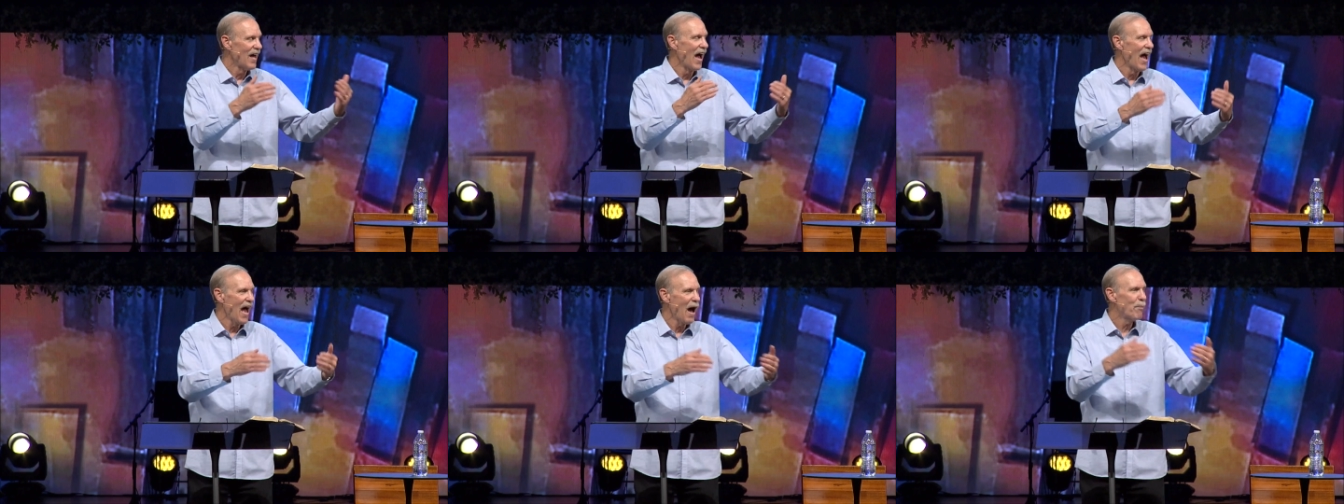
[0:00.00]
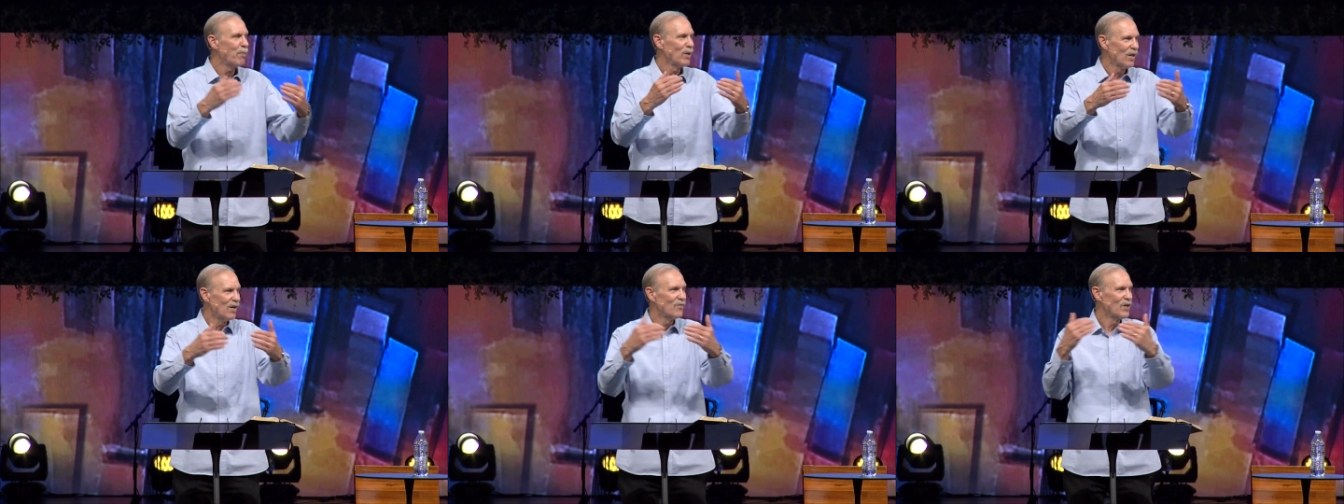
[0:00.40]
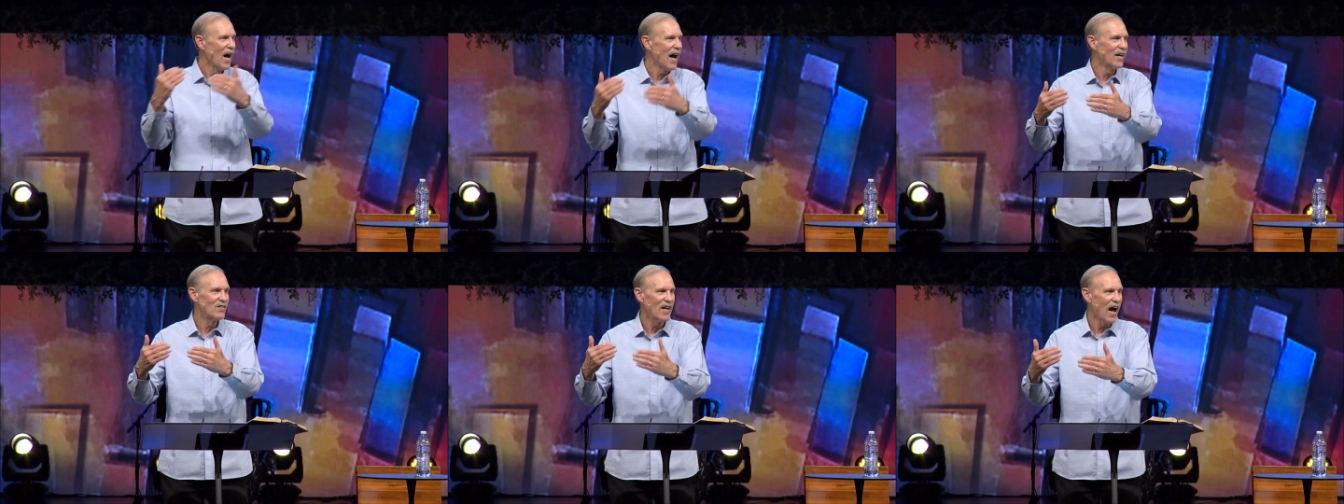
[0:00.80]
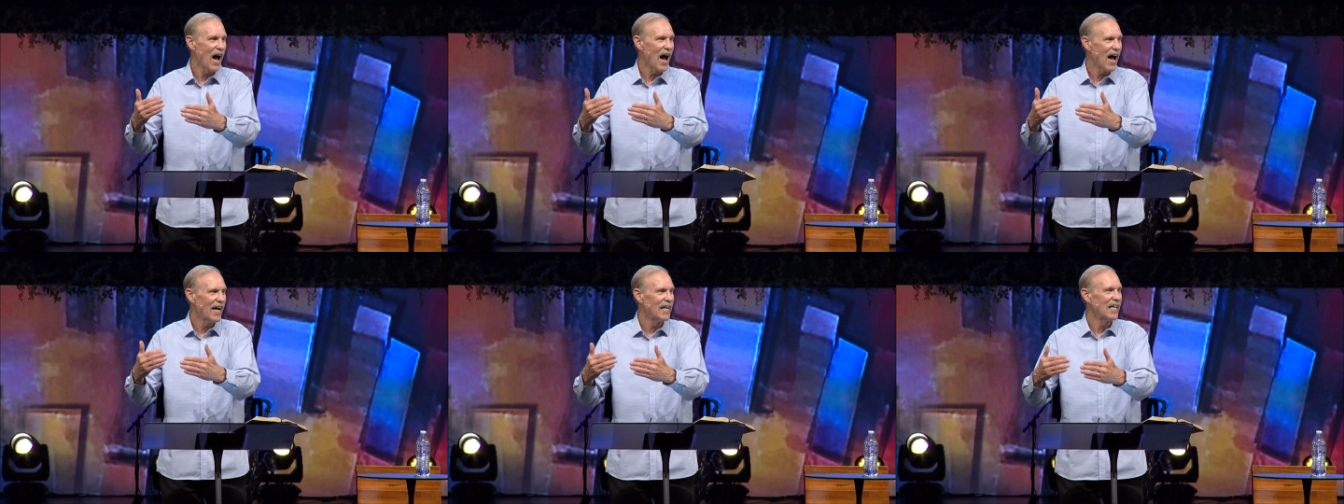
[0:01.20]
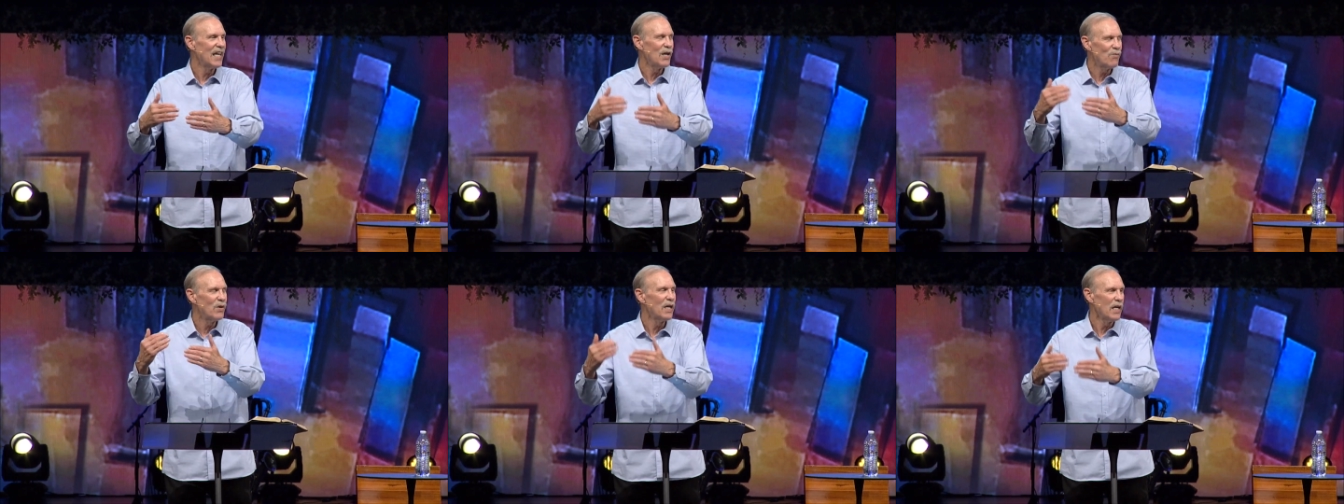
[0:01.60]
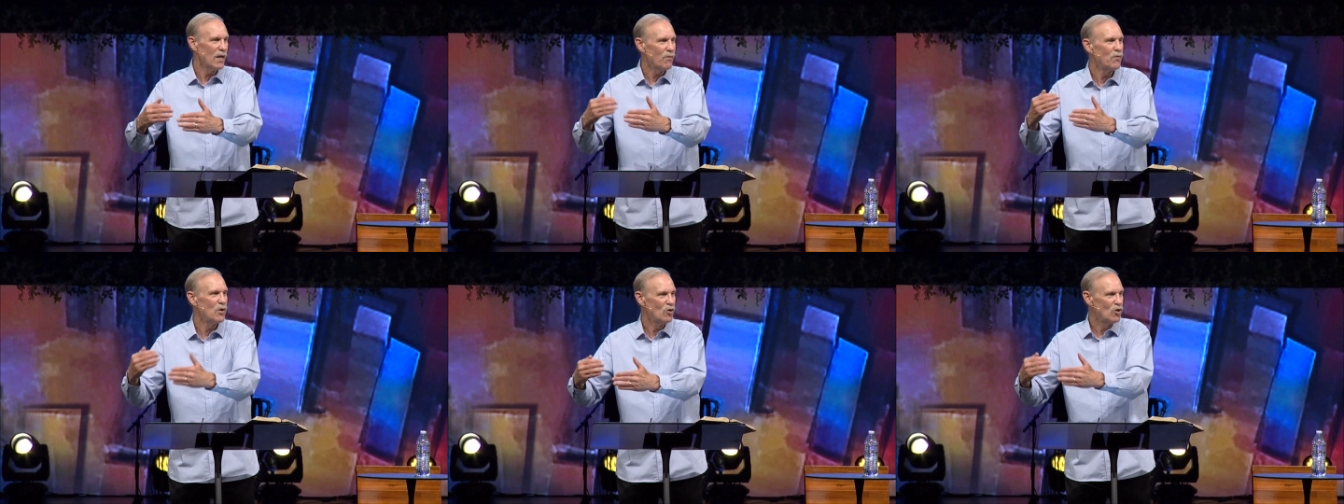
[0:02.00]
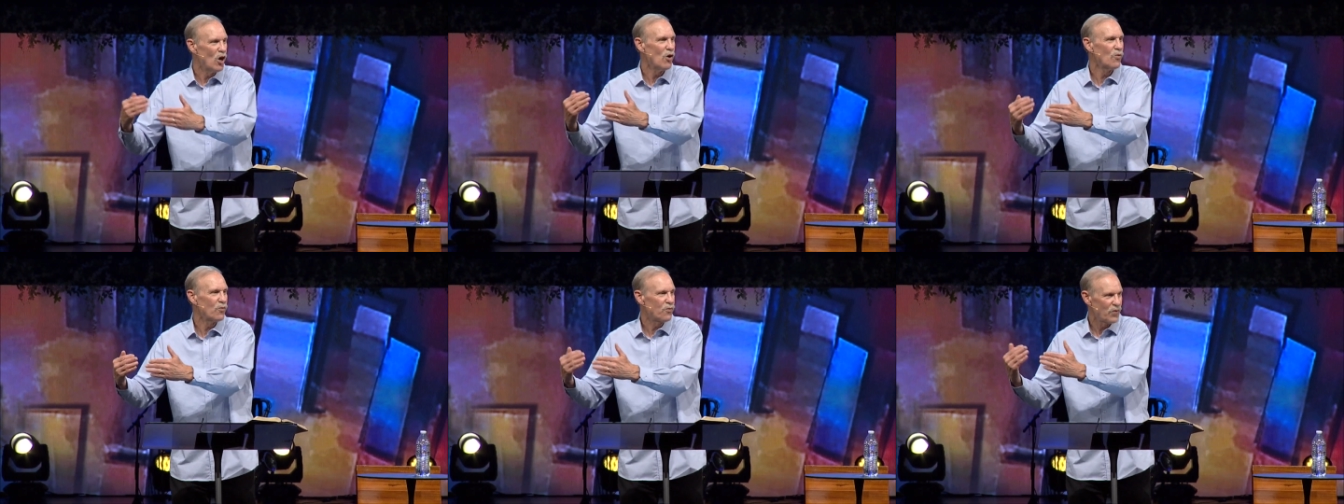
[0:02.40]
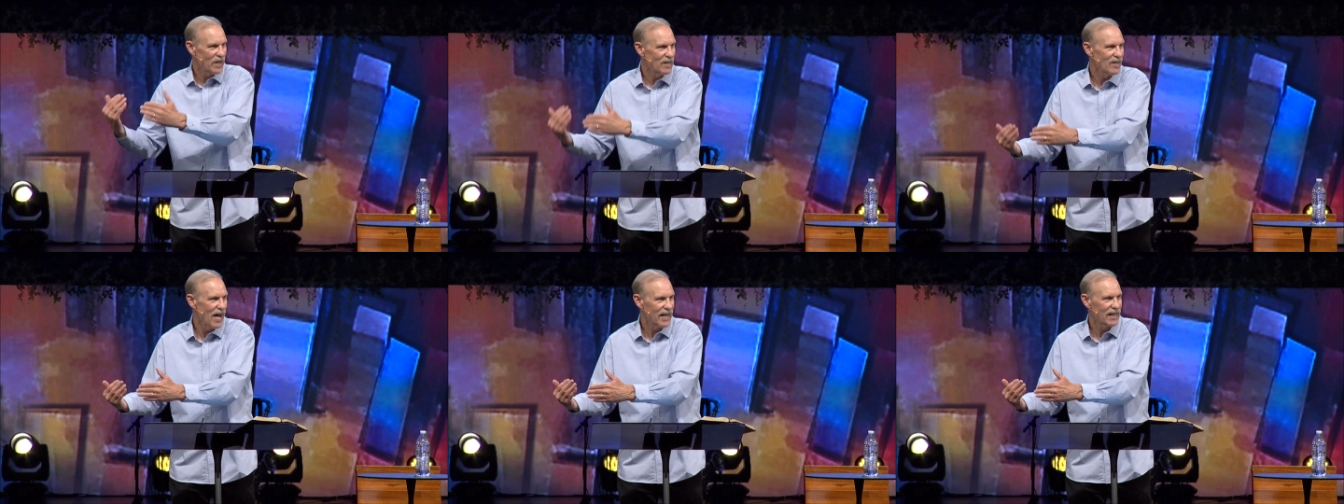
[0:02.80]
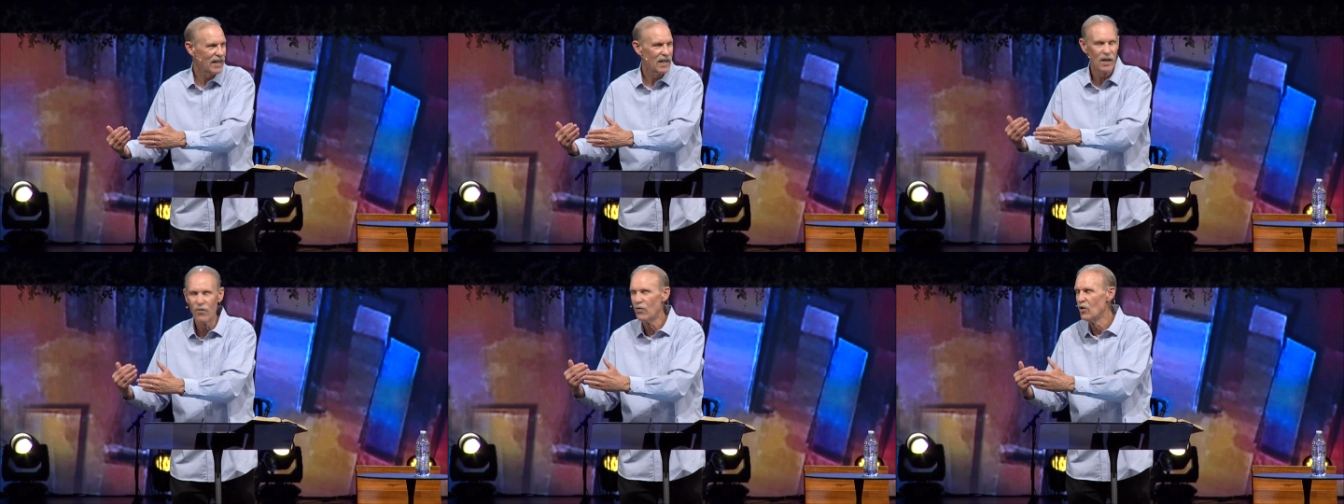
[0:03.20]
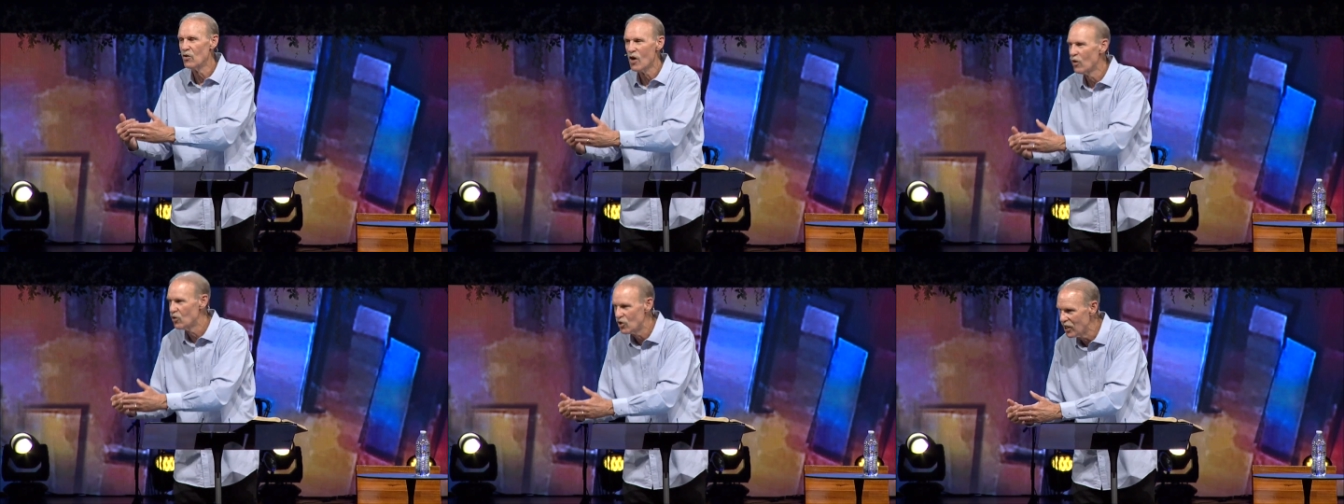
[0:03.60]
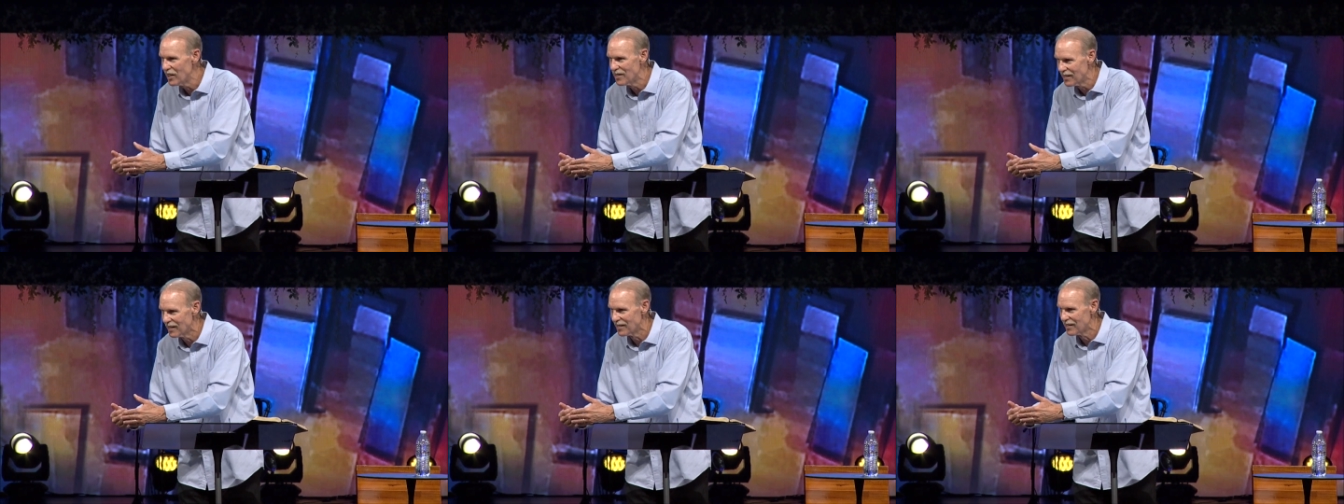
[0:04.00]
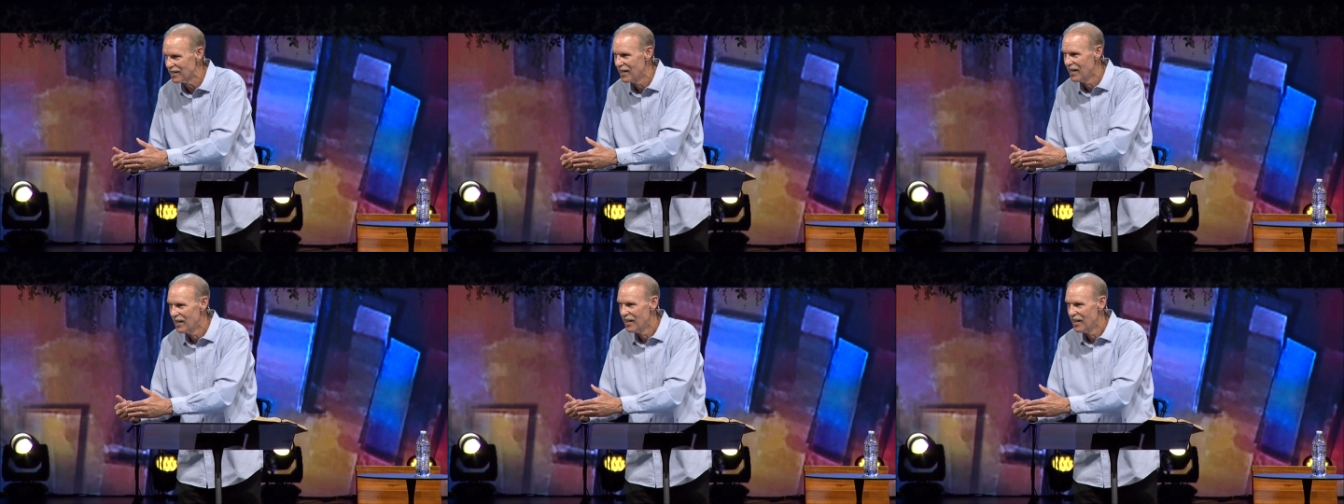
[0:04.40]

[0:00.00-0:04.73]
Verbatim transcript: the apple of God's eye, even if you don't feel like it, if you know Jesus.